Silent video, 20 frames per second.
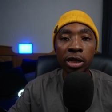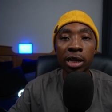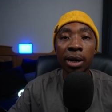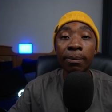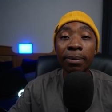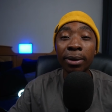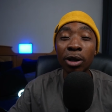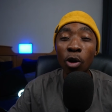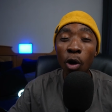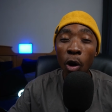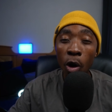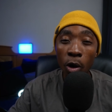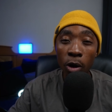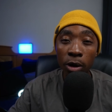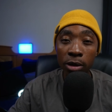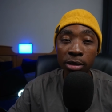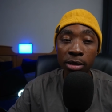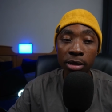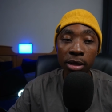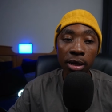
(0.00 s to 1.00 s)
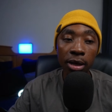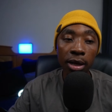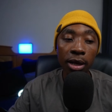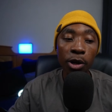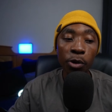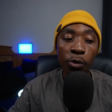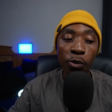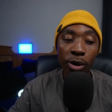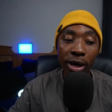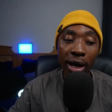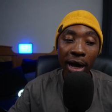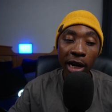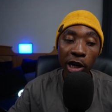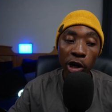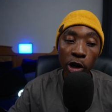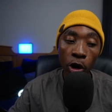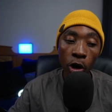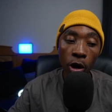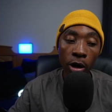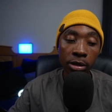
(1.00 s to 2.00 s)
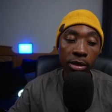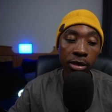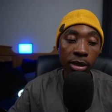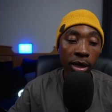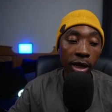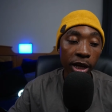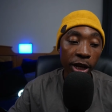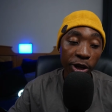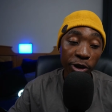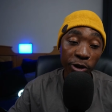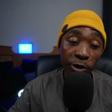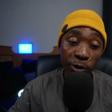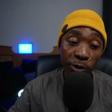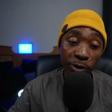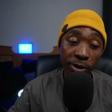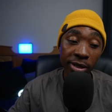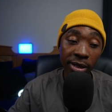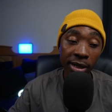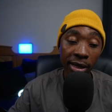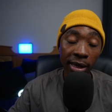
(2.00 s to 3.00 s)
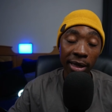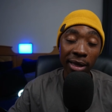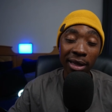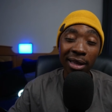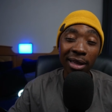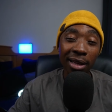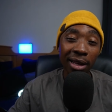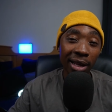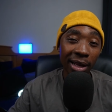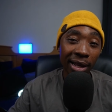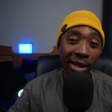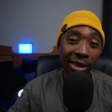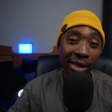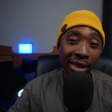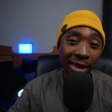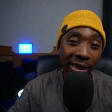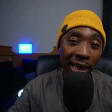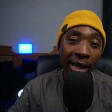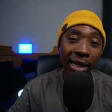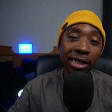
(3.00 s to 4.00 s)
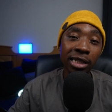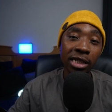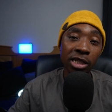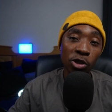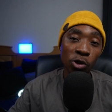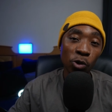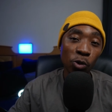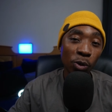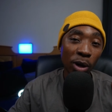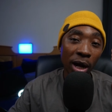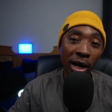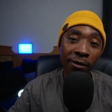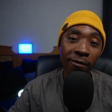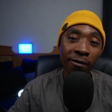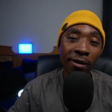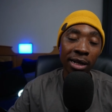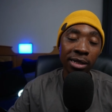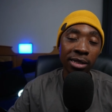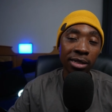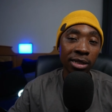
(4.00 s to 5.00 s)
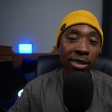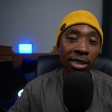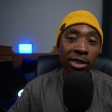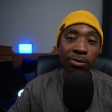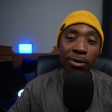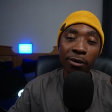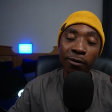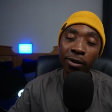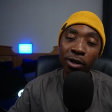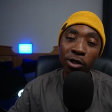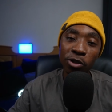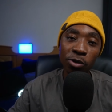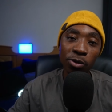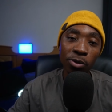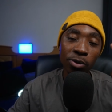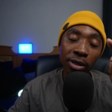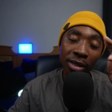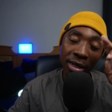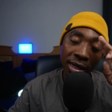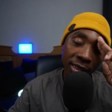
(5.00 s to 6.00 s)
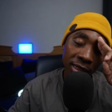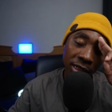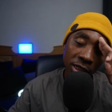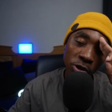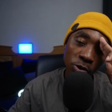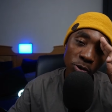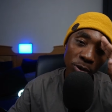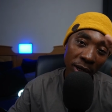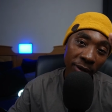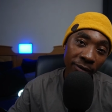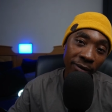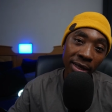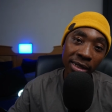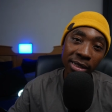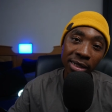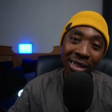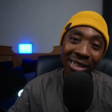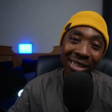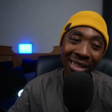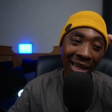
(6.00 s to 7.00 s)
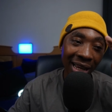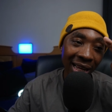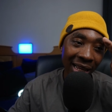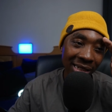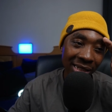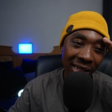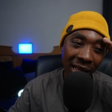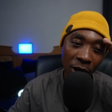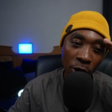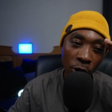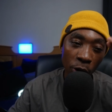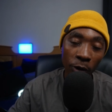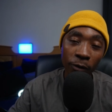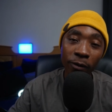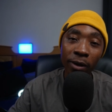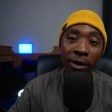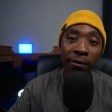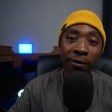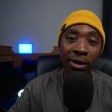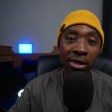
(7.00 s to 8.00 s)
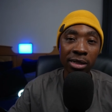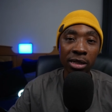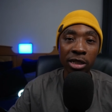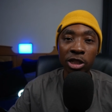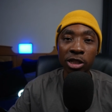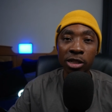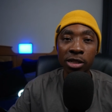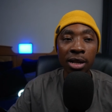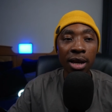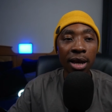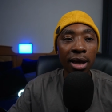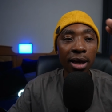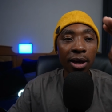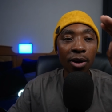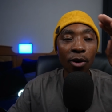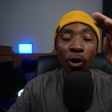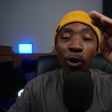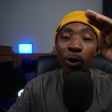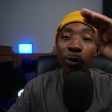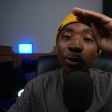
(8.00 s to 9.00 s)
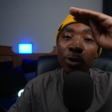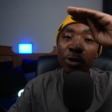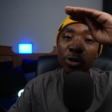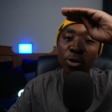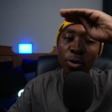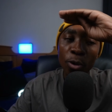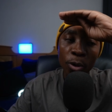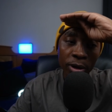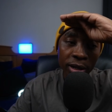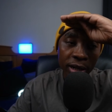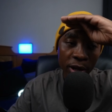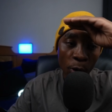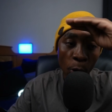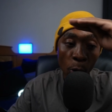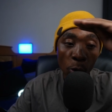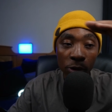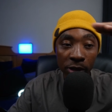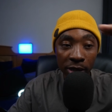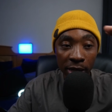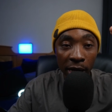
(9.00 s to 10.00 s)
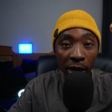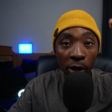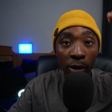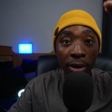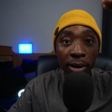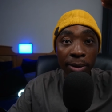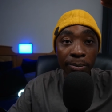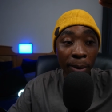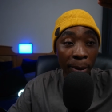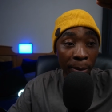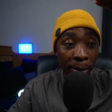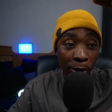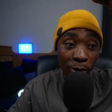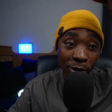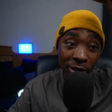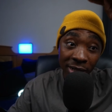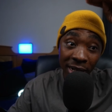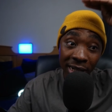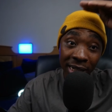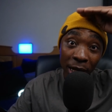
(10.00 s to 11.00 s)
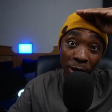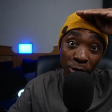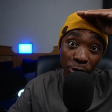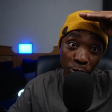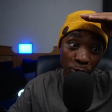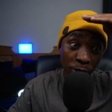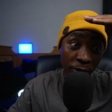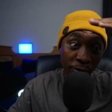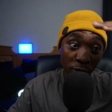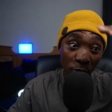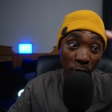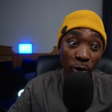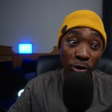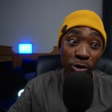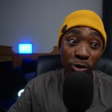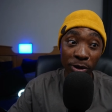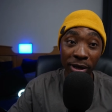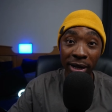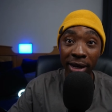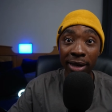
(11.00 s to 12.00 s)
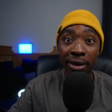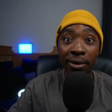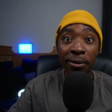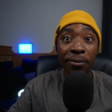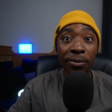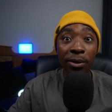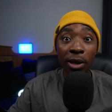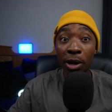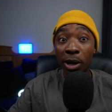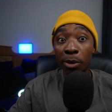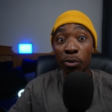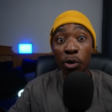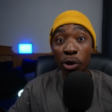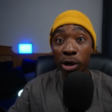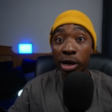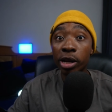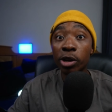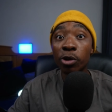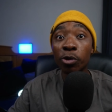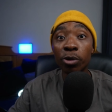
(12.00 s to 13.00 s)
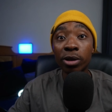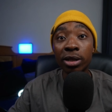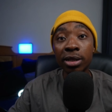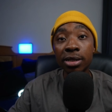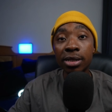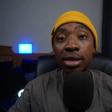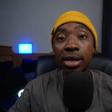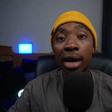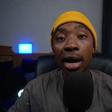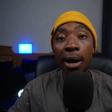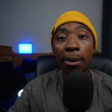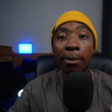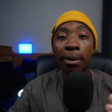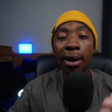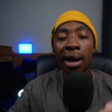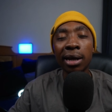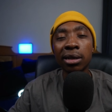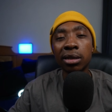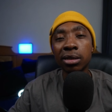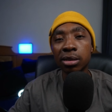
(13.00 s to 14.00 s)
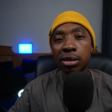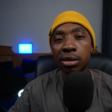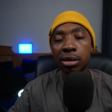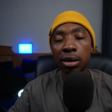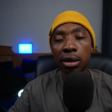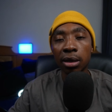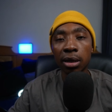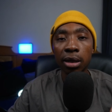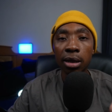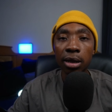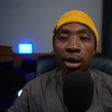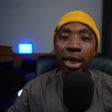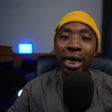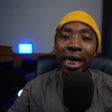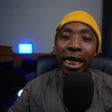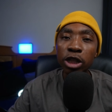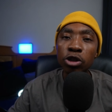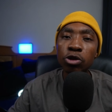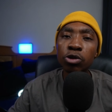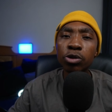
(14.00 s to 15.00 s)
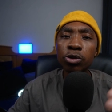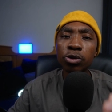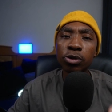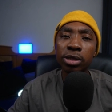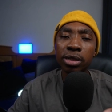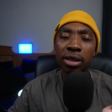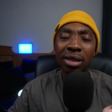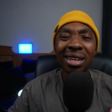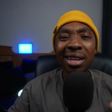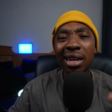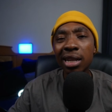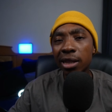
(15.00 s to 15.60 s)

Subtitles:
because we are not using the danger zone advantage. Bafetu, danger zone advantage has a lot of advantages. Almost all the goals that Mamelodi Sundowns could have scored today, they apply this thing. They do use it in a